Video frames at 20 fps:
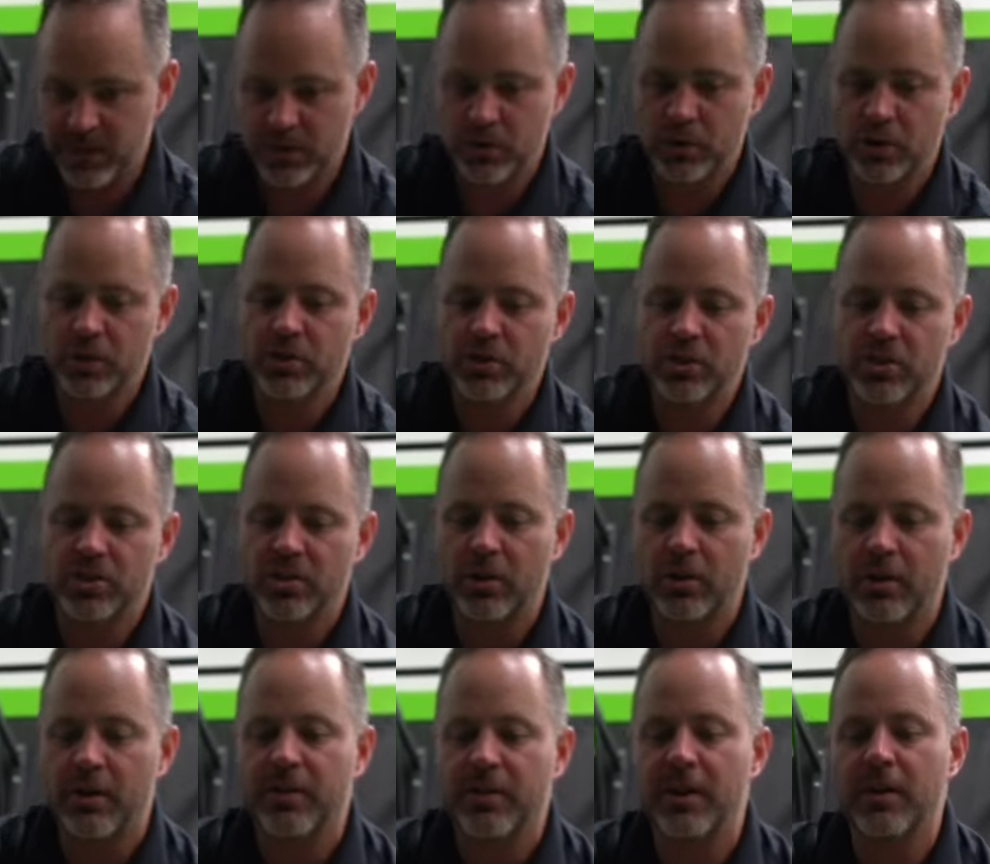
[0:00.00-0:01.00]
So she's just
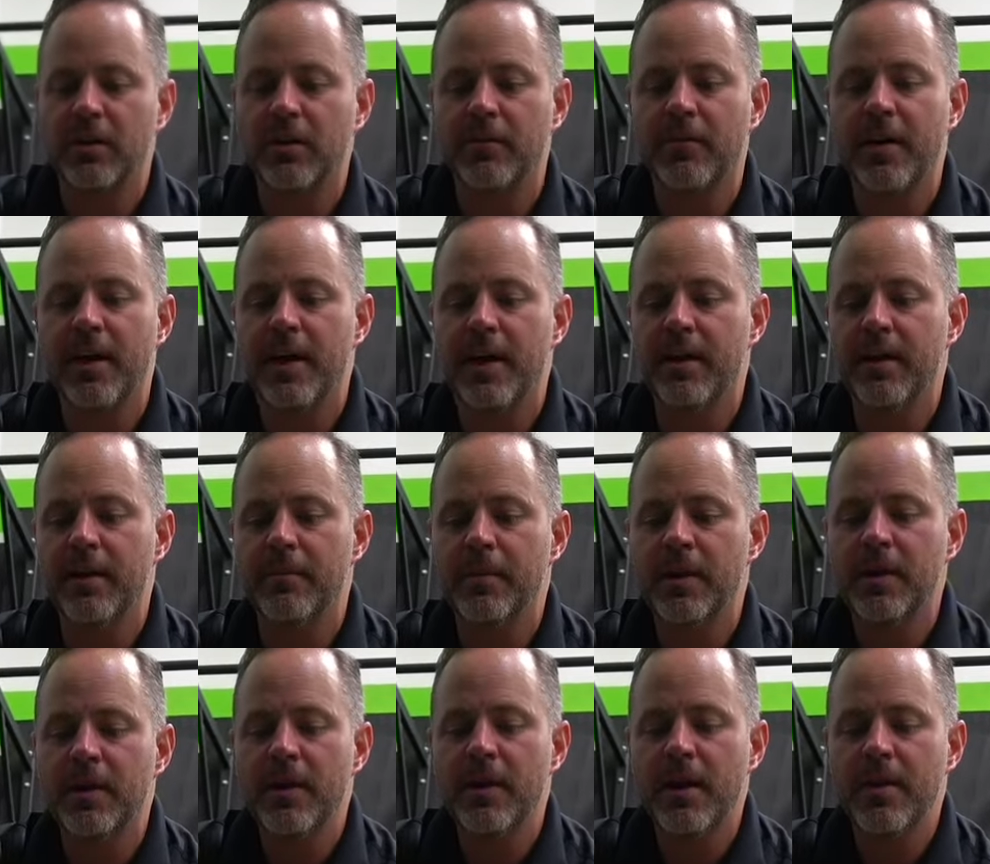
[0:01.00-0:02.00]
going to think of head up
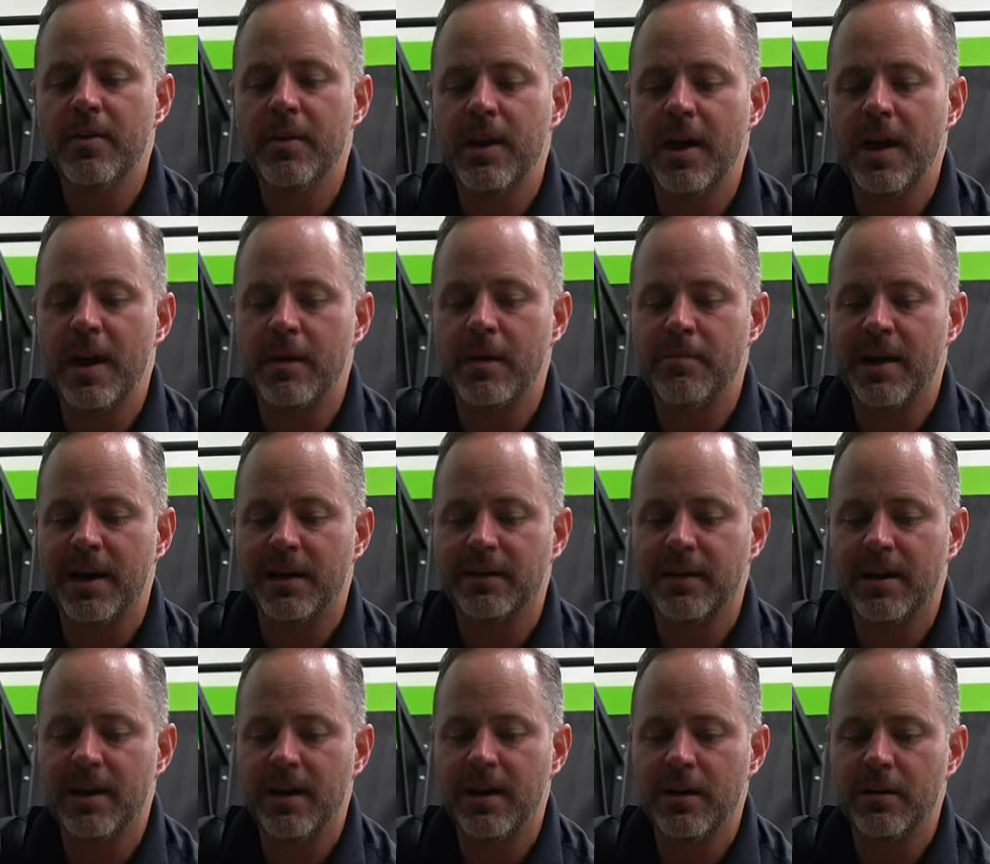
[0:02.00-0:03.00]
and then head back
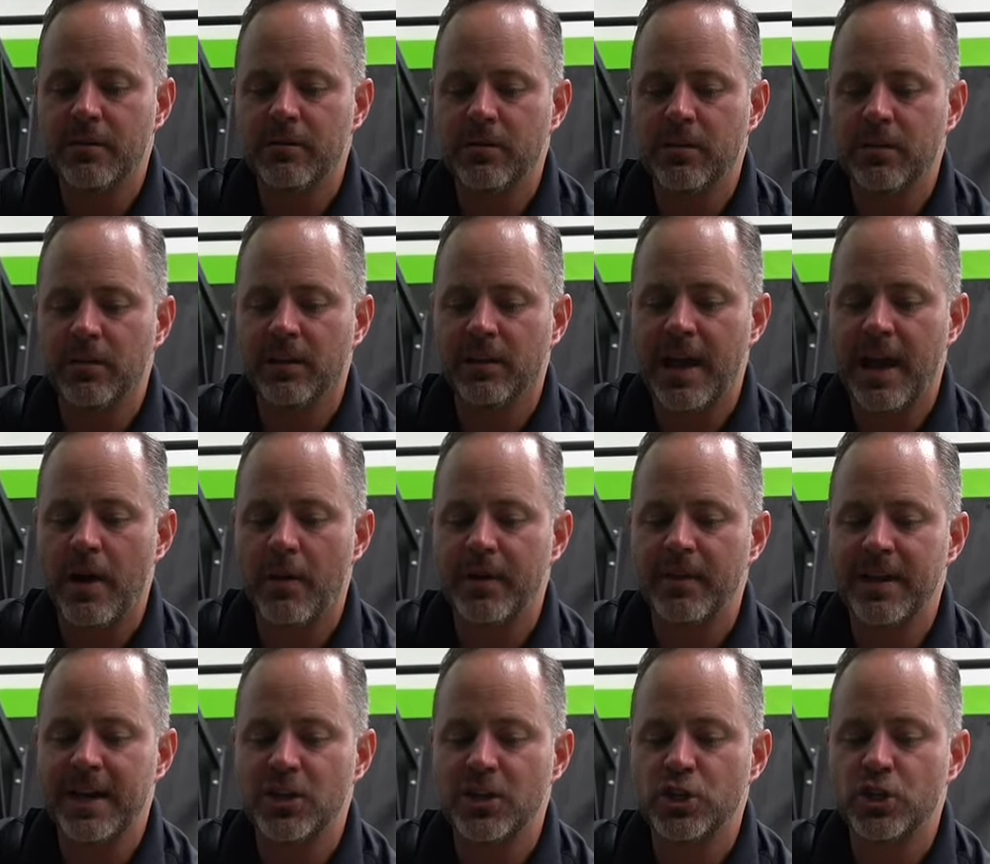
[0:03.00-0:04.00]
down,
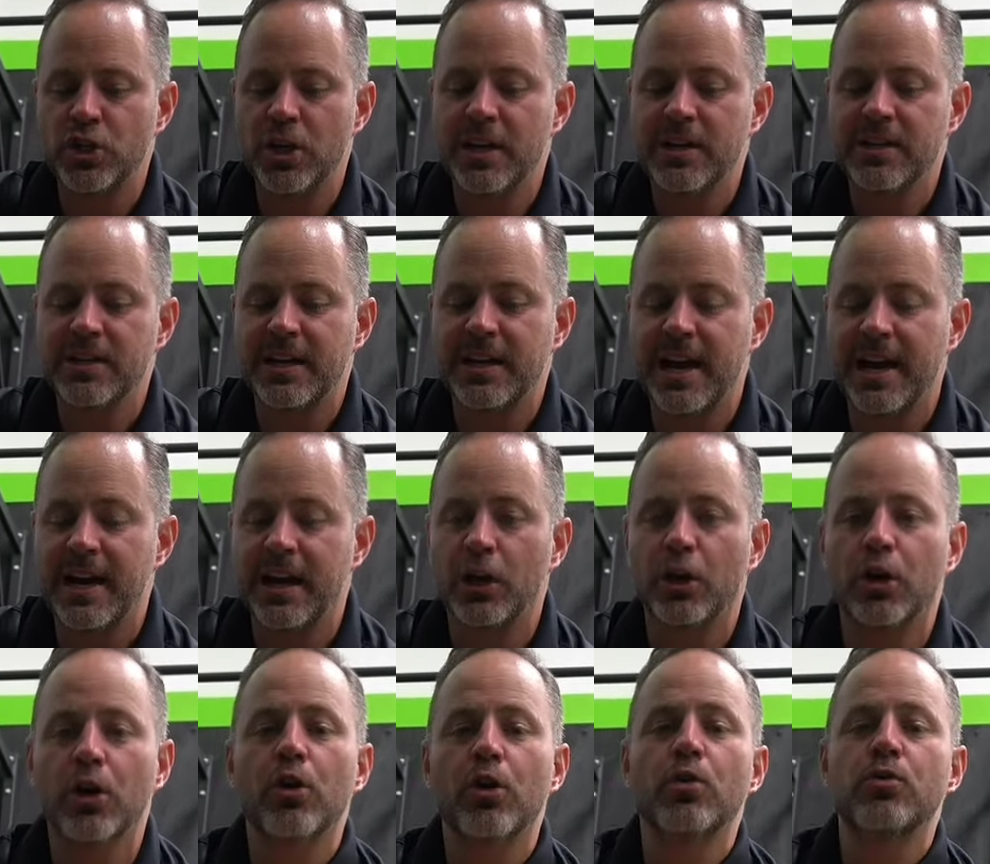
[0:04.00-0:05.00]
allowing that chin to kind
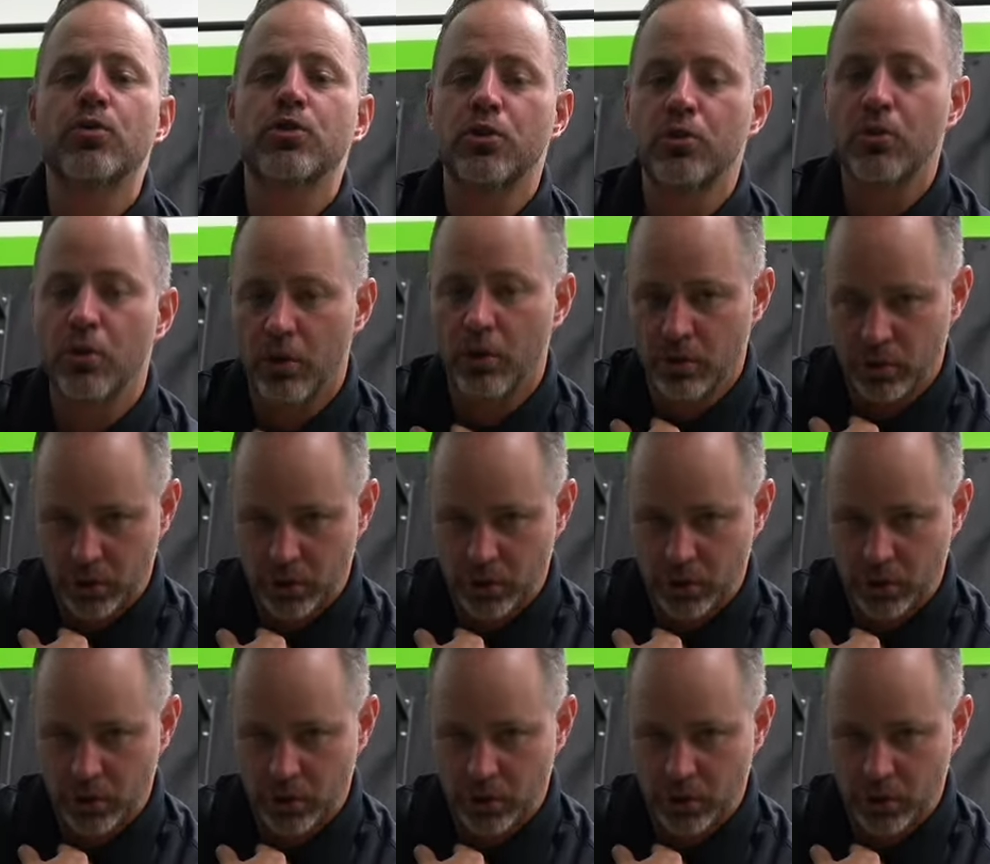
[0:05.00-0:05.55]
of go to her